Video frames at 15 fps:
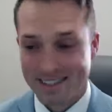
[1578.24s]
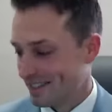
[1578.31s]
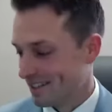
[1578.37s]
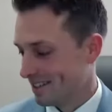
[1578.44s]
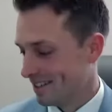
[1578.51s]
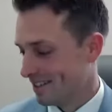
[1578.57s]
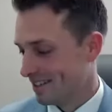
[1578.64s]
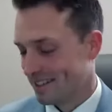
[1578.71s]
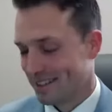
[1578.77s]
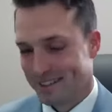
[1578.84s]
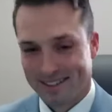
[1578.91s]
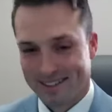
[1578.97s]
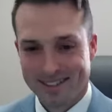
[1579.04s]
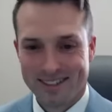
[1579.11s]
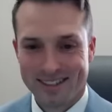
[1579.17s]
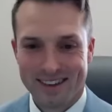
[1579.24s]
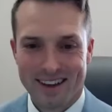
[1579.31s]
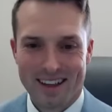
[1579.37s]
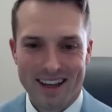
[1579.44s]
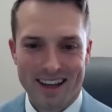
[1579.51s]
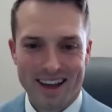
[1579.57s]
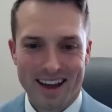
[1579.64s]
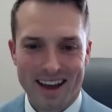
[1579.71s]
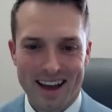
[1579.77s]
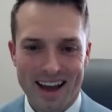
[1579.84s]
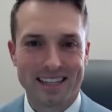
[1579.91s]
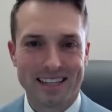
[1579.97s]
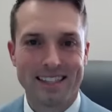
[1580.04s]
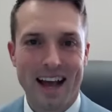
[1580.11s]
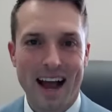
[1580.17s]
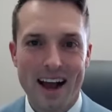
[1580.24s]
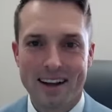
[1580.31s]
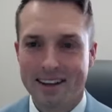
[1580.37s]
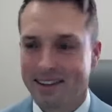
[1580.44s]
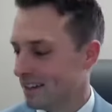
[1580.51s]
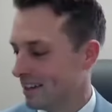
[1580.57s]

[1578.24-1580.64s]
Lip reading: They would never want to join. Oh my goodness.